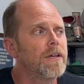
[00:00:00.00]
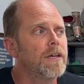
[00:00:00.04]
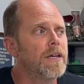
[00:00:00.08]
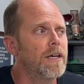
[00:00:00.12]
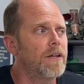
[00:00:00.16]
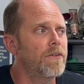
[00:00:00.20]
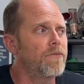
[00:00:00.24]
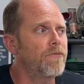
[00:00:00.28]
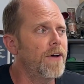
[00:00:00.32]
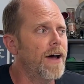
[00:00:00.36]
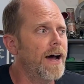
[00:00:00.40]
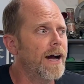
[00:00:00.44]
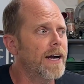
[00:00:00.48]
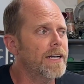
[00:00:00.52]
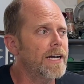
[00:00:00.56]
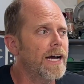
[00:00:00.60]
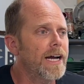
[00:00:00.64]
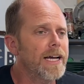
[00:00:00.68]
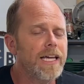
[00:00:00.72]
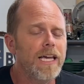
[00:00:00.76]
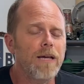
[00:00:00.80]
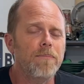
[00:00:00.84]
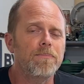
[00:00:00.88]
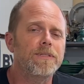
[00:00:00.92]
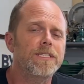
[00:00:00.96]
In fact, I
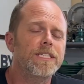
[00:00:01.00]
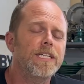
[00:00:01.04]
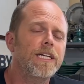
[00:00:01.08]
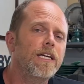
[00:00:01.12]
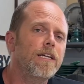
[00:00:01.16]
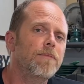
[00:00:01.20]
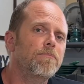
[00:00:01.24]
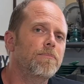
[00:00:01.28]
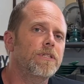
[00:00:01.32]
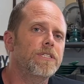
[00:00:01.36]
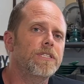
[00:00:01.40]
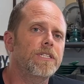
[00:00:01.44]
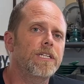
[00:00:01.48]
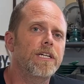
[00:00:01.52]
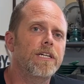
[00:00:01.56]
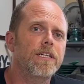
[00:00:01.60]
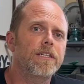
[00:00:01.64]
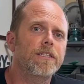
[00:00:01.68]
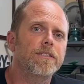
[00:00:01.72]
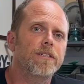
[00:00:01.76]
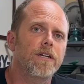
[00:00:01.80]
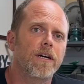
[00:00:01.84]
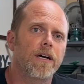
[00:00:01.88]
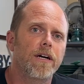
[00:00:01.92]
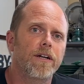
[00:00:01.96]
keep seeing
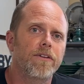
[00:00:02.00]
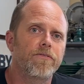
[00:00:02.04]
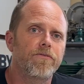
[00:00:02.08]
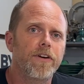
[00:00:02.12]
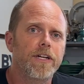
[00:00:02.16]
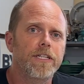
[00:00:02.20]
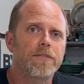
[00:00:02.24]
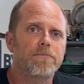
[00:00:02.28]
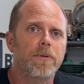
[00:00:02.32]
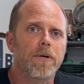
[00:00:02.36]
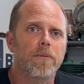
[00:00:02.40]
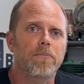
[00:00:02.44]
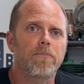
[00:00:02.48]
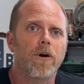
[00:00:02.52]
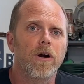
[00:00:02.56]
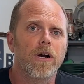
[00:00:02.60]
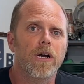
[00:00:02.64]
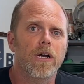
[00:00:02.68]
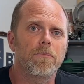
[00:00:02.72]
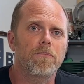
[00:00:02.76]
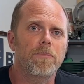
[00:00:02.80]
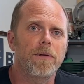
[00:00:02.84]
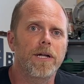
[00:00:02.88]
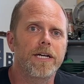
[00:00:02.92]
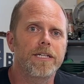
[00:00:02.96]
machines on Facebook
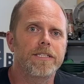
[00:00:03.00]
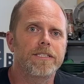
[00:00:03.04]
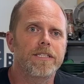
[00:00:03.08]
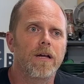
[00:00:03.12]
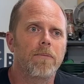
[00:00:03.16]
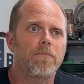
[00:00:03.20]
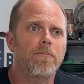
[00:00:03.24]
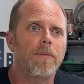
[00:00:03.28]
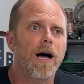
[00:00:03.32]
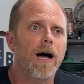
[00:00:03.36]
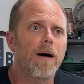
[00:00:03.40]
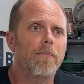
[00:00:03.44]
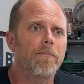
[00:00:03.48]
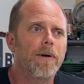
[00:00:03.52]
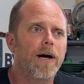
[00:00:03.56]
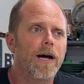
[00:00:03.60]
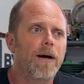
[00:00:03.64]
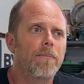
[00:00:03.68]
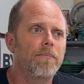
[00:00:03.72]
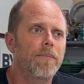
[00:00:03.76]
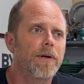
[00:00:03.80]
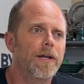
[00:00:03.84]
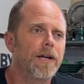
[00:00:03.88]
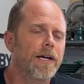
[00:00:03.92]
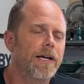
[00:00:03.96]
Marketplace. They'll pop
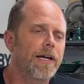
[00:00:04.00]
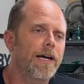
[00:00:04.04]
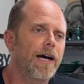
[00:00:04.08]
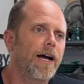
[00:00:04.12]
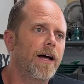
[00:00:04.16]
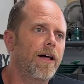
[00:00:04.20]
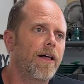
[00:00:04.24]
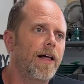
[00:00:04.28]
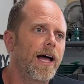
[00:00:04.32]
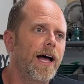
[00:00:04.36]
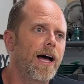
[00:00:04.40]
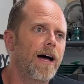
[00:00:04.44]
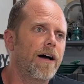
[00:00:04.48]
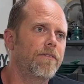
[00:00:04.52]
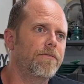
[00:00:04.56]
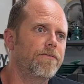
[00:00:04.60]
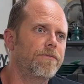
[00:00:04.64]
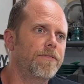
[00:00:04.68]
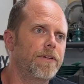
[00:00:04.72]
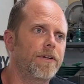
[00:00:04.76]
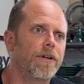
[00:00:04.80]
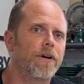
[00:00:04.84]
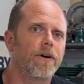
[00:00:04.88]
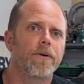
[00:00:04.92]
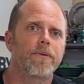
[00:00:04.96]
up and a guy will have,
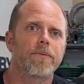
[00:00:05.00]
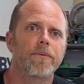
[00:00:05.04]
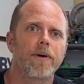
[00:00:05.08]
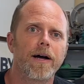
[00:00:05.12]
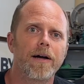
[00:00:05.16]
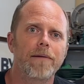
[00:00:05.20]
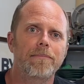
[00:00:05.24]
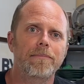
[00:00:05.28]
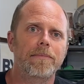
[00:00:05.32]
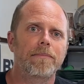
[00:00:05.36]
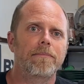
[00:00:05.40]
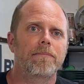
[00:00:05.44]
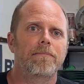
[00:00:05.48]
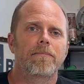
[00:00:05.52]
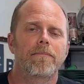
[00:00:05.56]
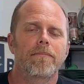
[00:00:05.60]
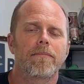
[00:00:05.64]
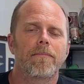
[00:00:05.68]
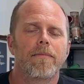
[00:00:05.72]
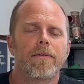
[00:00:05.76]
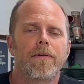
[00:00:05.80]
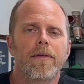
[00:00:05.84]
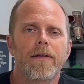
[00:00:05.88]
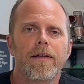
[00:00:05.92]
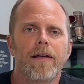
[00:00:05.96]
you know, a
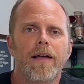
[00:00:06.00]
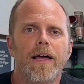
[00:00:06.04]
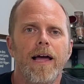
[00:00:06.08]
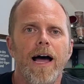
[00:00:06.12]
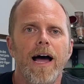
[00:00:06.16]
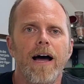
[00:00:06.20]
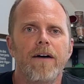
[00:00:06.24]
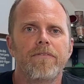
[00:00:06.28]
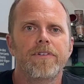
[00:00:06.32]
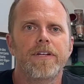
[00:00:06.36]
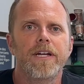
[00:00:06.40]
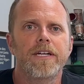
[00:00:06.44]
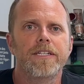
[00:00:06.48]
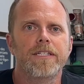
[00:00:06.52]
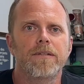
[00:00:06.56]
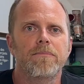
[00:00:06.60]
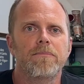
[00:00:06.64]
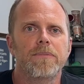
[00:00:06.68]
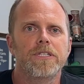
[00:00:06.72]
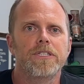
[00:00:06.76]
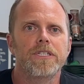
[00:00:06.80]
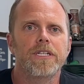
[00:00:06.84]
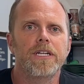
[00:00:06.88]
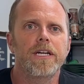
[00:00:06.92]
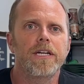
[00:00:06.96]
half dozen
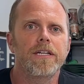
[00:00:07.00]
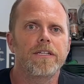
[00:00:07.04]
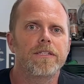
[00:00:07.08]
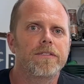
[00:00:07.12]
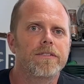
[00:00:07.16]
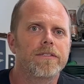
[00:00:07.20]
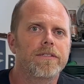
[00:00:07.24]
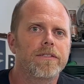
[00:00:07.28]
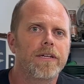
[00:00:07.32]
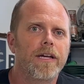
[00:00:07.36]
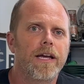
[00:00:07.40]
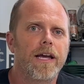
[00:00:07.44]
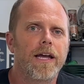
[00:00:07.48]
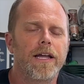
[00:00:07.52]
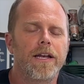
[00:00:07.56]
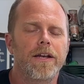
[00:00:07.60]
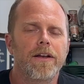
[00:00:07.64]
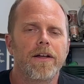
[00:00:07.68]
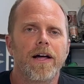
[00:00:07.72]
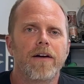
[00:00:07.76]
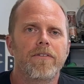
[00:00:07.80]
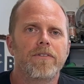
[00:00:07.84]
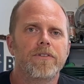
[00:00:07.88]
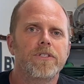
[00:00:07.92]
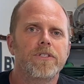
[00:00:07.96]
machines and they'll have a